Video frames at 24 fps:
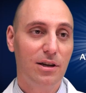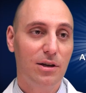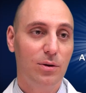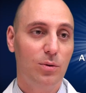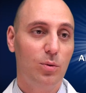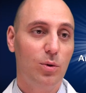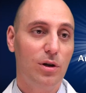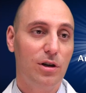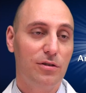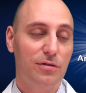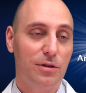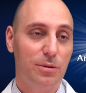
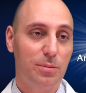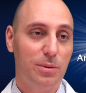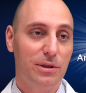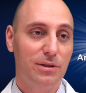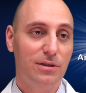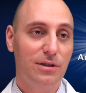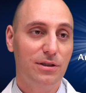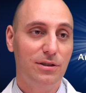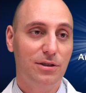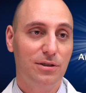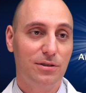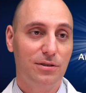one of the
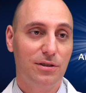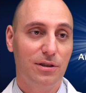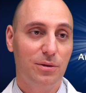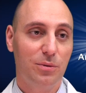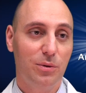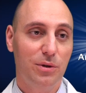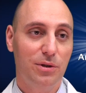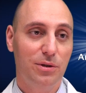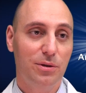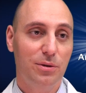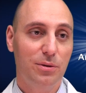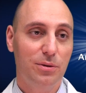procedures that
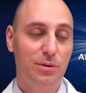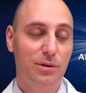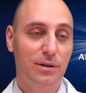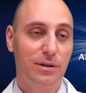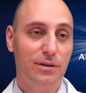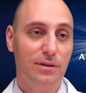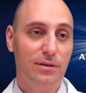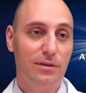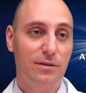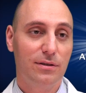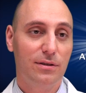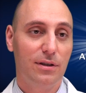we do
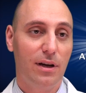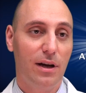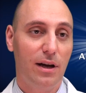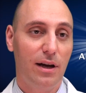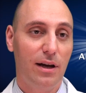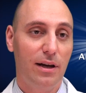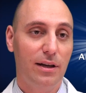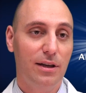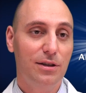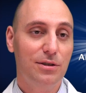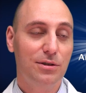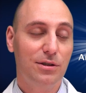is
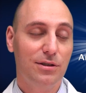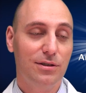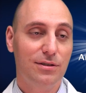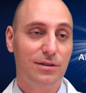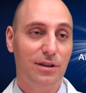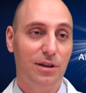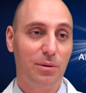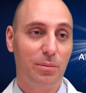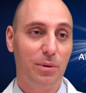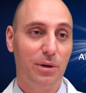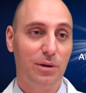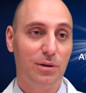
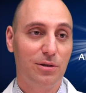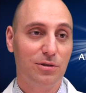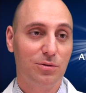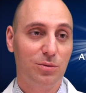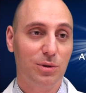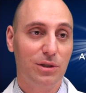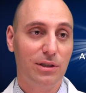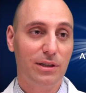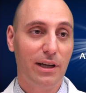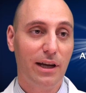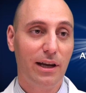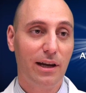interesting because
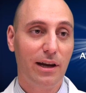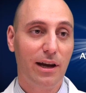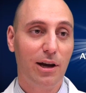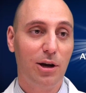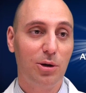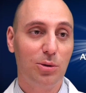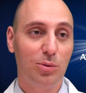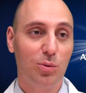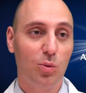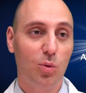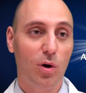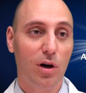we take
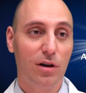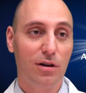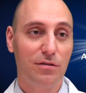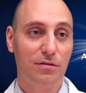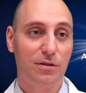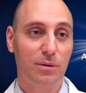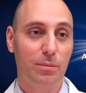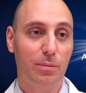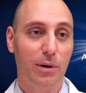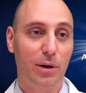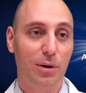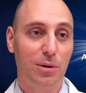out one of
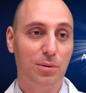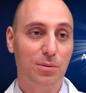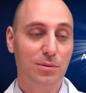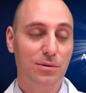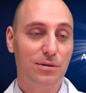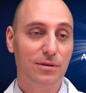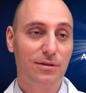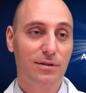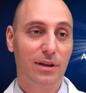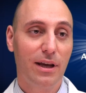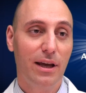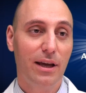the
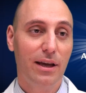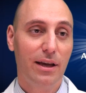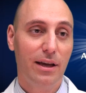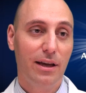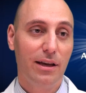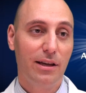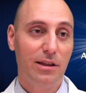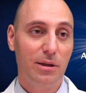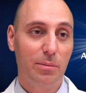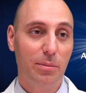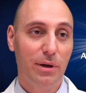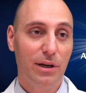bones
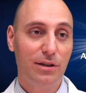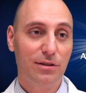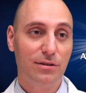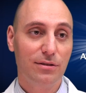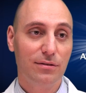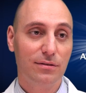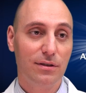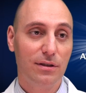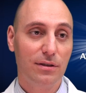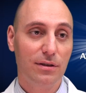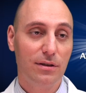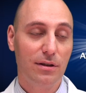at the base
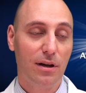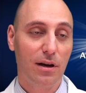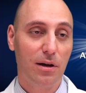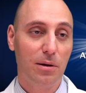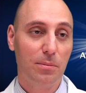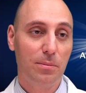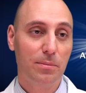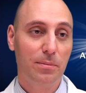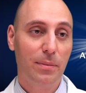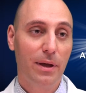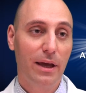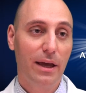of the
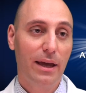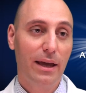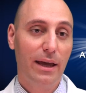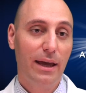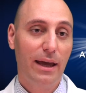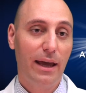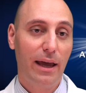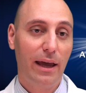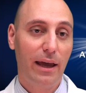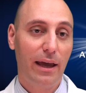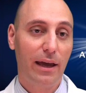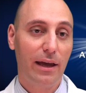thumb
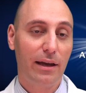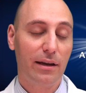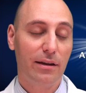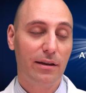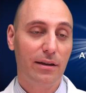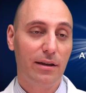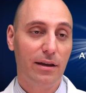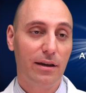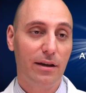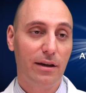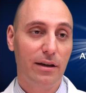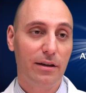and
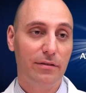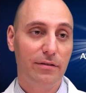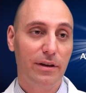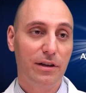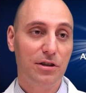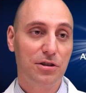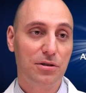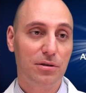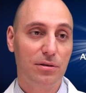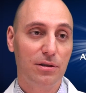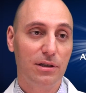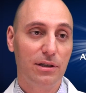
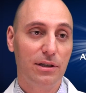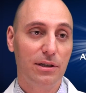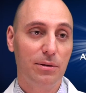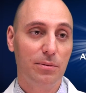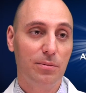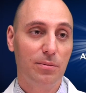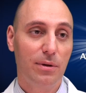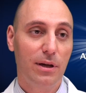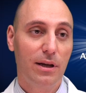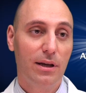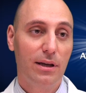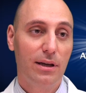
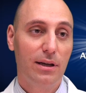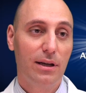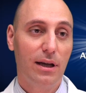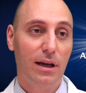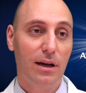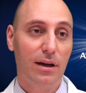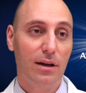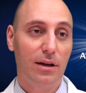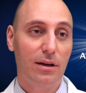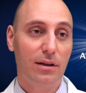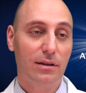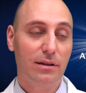eventually
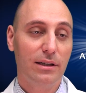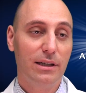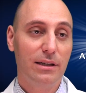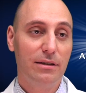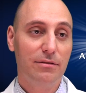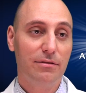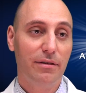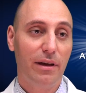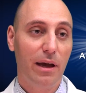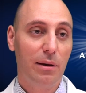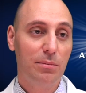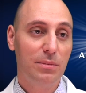
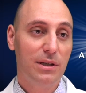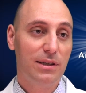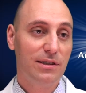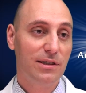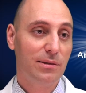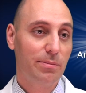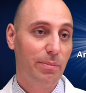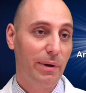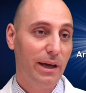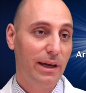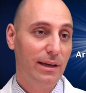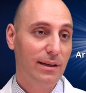leave empty
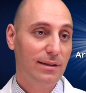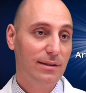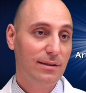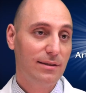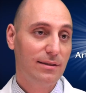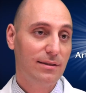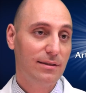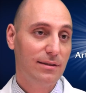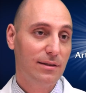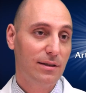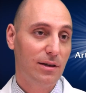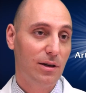
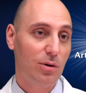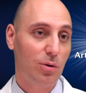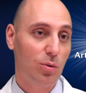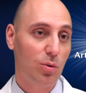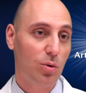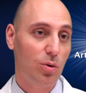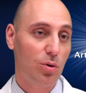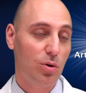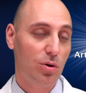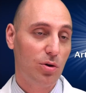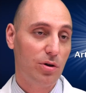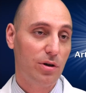space,
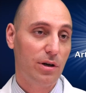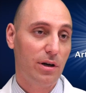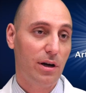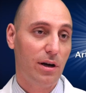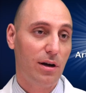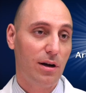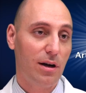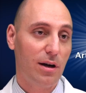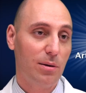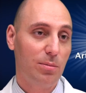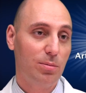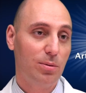or
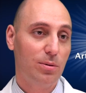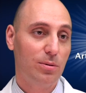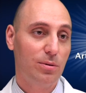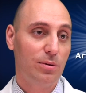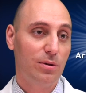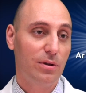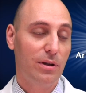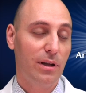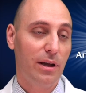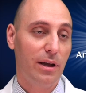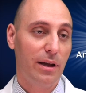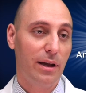put
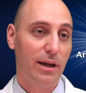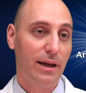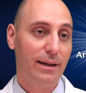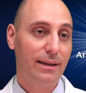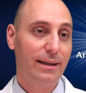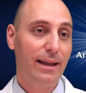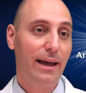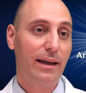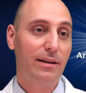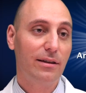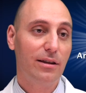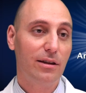a
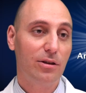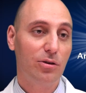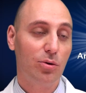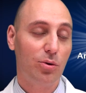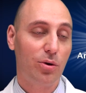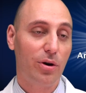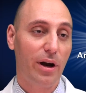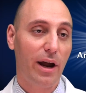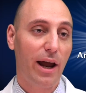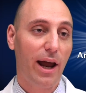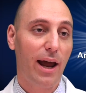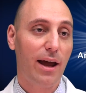tendon
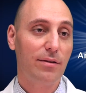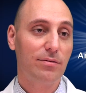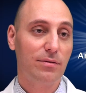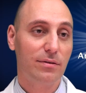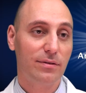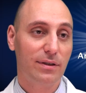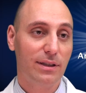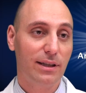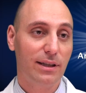or a half of a